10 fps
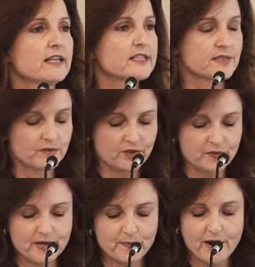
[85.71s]
it's with
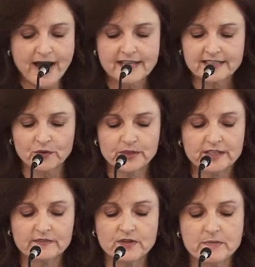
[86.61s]
great pride that we
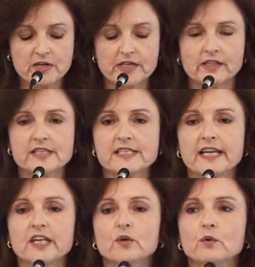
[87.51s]
give the Mary Ellen
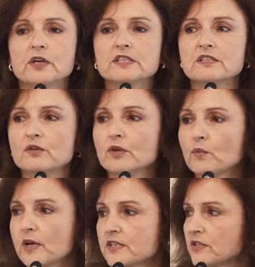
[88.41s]
Stanek Award to
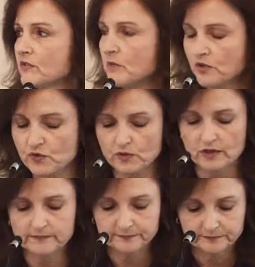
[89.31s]
Northwestern
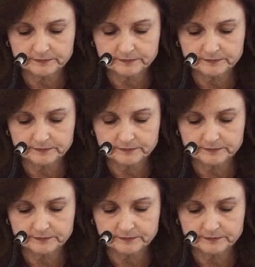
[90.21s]
Mutual,